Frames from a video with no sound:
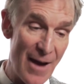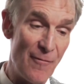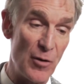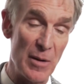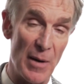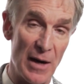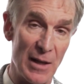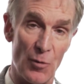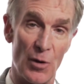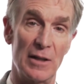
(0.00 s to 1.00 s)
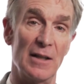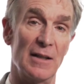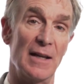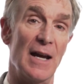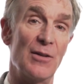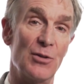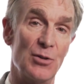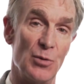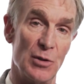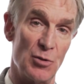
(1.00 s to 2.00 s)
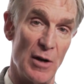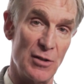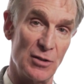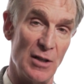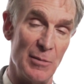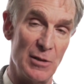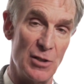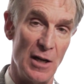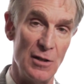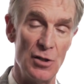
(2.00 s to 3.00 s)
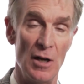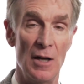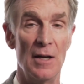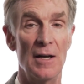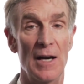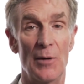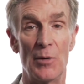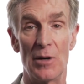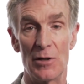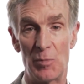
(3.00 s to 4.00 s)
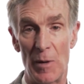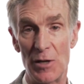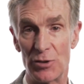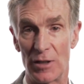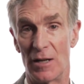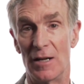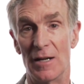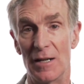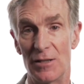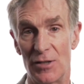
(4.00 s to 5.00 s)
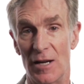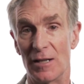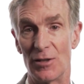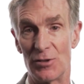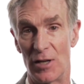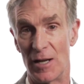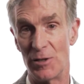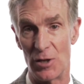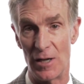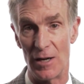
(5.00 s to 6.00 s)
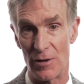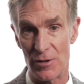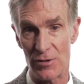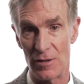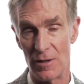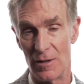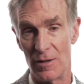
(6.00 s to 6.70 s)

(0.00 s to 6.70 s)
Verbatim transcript: everybody working together to address climate change and we are especially going to need scientists and engineers